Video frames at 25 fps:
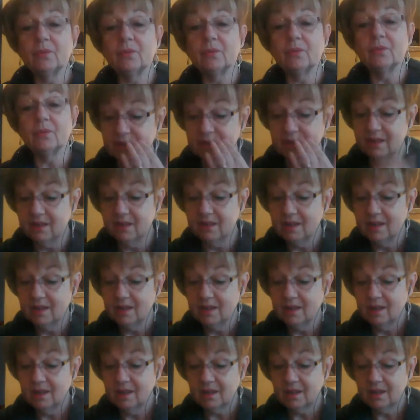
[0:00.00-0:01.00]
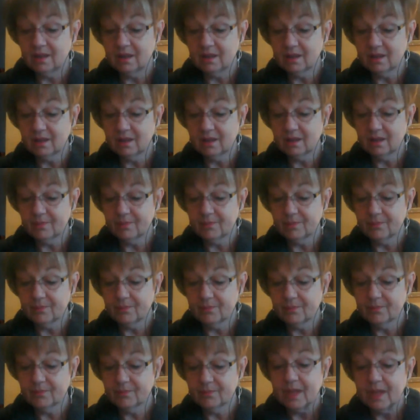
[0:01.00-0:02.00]
good.
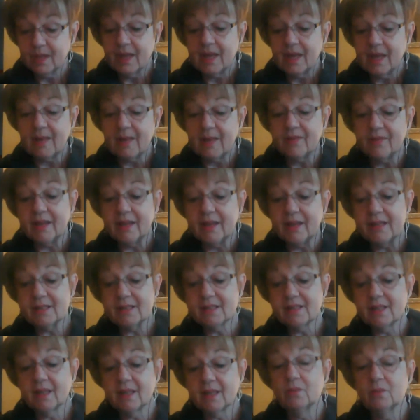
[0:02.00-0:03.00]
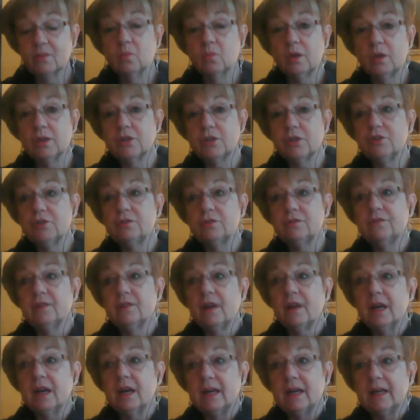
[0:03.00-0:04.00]
And then he said, once you
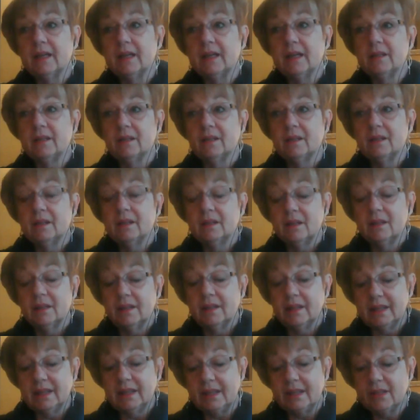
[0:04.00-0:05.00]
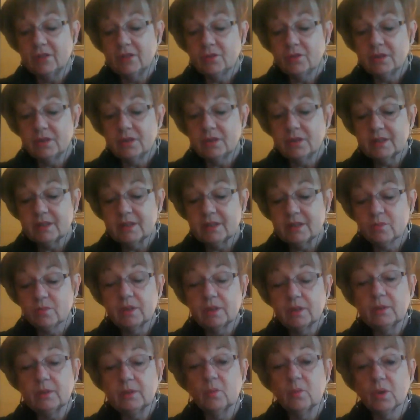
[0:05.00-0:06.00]
find an interest that's really
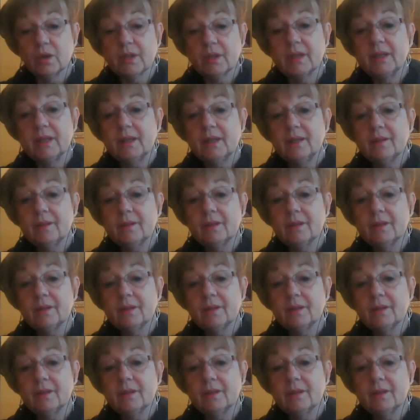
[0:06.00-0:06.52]
working,